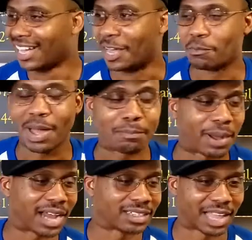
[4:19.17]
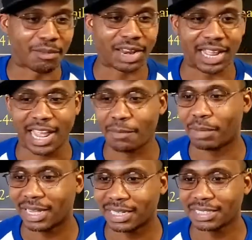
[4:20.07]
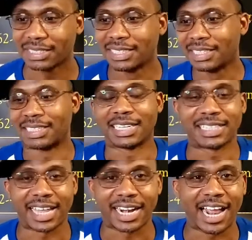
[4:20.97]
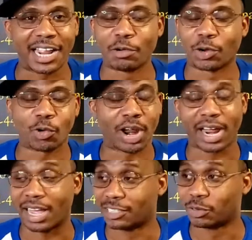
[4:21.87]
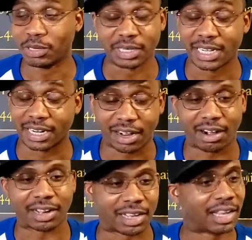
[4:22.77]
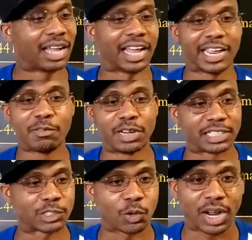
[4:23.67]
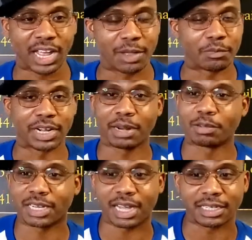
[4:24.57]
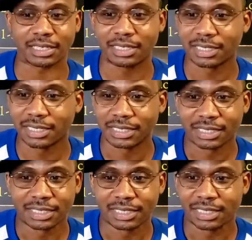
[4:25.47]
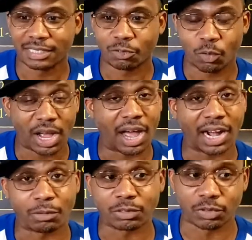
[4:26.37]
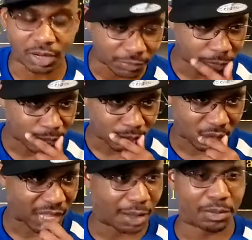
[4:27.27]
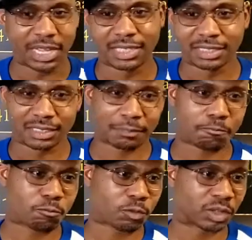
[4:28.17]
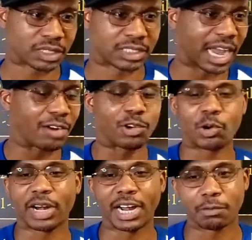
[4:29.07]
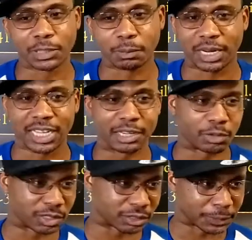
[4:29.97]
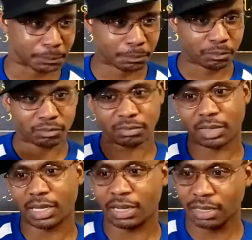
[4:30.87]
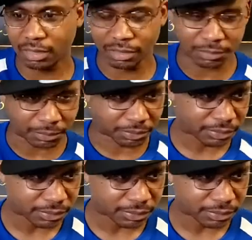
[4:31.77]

and my partner, they were like, "Hey man, just let it out." He was crying too. He, he hit it hard, and he was just crying, man. They was like, "Wow, that was rough." I mean, Tyrone Edwards played with us. Uh,